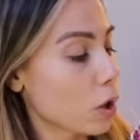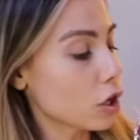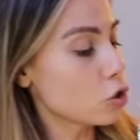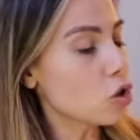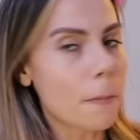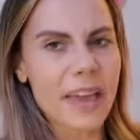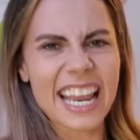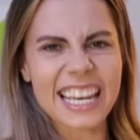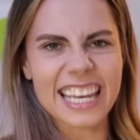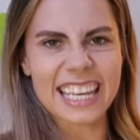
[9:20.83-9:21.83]
we're gonna do the
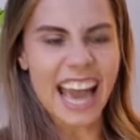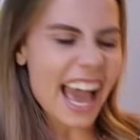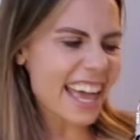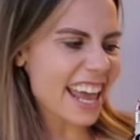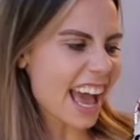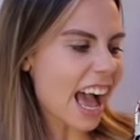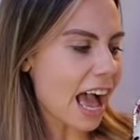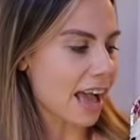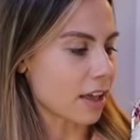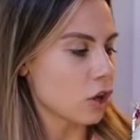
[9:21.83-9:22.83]

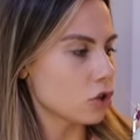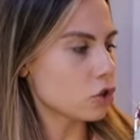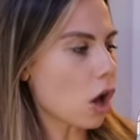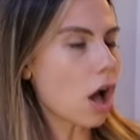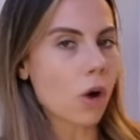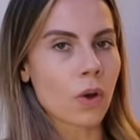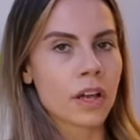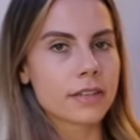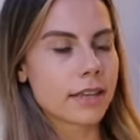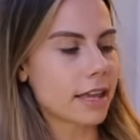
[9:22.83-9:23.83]
piñata. So,
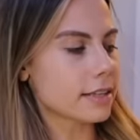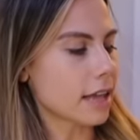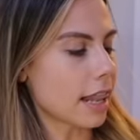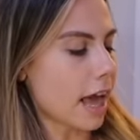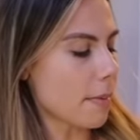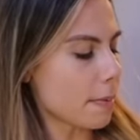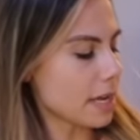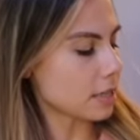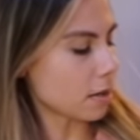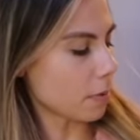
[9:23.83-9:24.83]
since
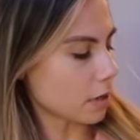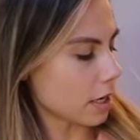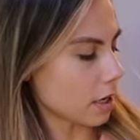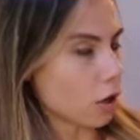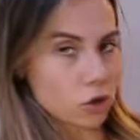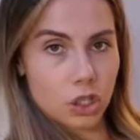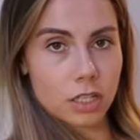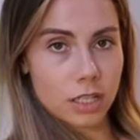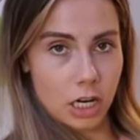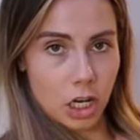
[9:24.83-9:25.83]
Llamabean is the birthday girl,
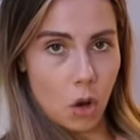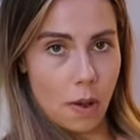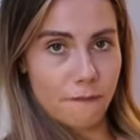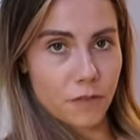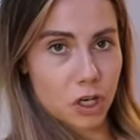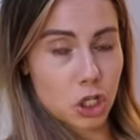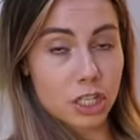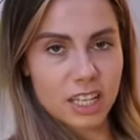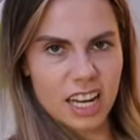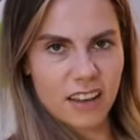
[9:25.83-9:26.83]
she's gonna go up first,
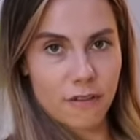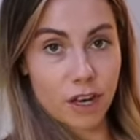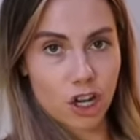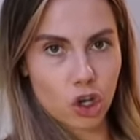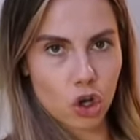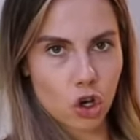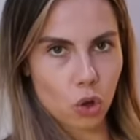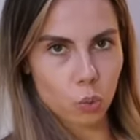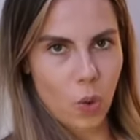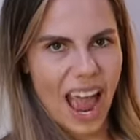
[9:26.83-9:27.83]
she's gonna give it a good
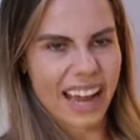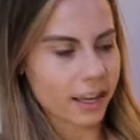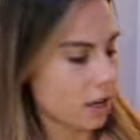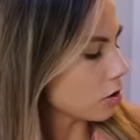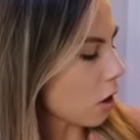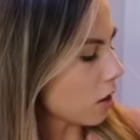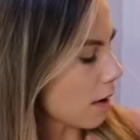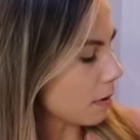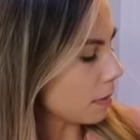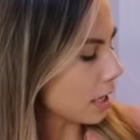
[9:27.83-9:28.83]
old whack. So
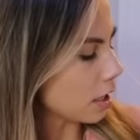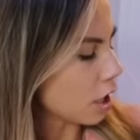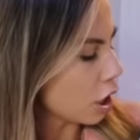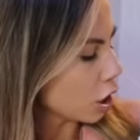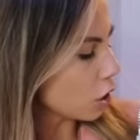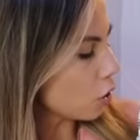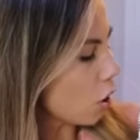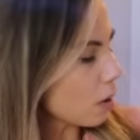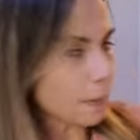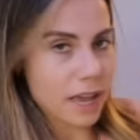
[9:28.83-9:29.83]
Llamabean, you
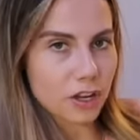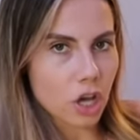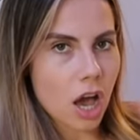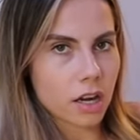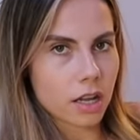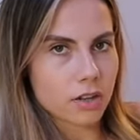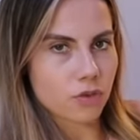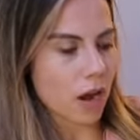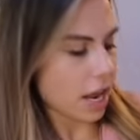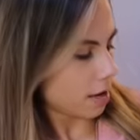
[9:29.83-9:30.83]
know what a piñata
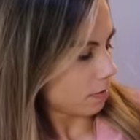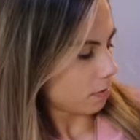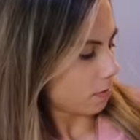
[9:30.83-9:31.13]
is, right?